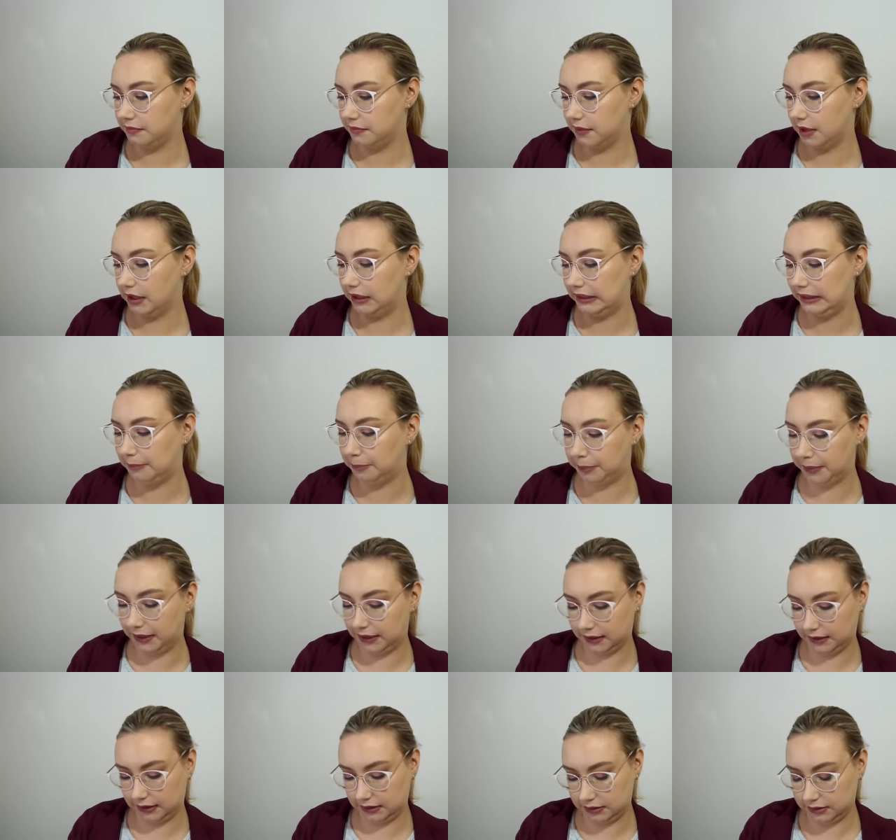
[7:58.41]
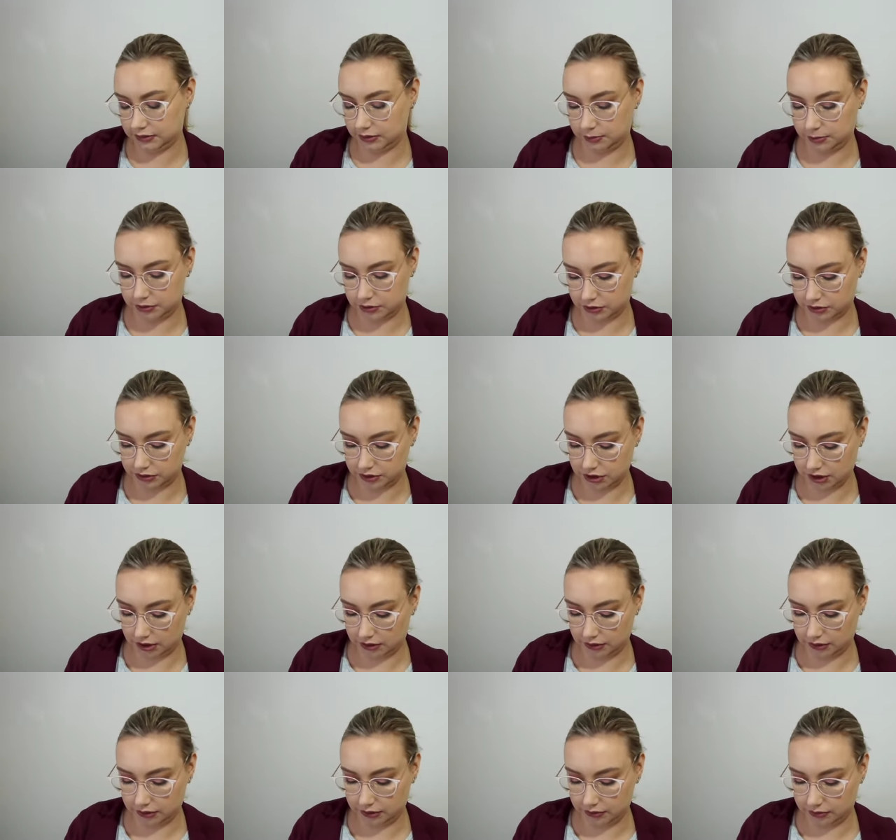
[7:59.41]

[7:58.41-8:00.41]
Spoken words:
Olympic Super Shock Shadow